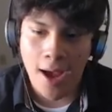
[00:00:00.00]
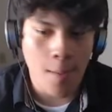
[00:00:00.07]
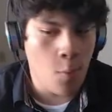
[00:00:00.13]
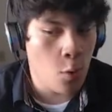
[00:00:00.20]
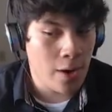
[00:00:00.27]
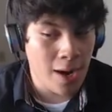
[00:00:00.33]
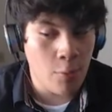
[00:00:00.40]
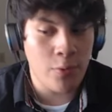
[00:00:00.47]

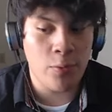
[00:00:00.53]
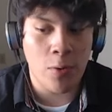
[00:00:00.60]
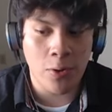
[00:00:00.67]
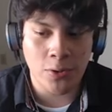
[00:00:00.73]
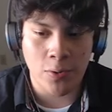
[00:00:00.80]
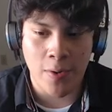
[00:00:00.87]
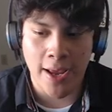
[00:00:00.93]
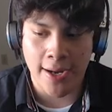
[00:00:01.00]
okay with
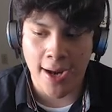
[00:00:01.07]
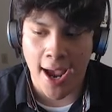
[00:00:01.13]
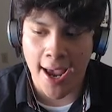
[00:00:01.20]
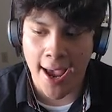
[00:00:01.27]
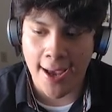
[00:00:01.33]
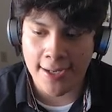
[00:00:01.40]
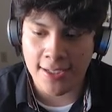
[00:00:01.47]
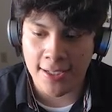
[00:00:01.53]
Roserade. I
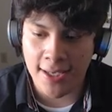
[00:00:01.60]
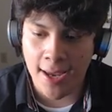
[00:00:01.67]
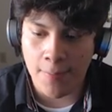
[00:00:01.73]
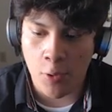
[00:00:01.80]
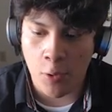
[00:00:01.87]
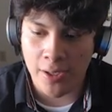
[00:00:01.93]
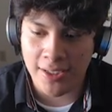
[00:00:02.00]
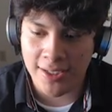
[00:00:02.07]
actually am
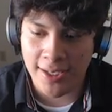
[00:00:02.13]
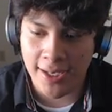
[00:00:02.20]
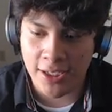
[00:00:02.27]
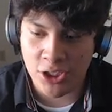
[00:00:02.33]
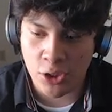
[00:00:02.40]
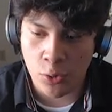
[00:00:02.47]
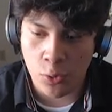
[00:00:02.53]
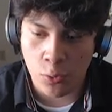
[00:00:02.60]
going to hit you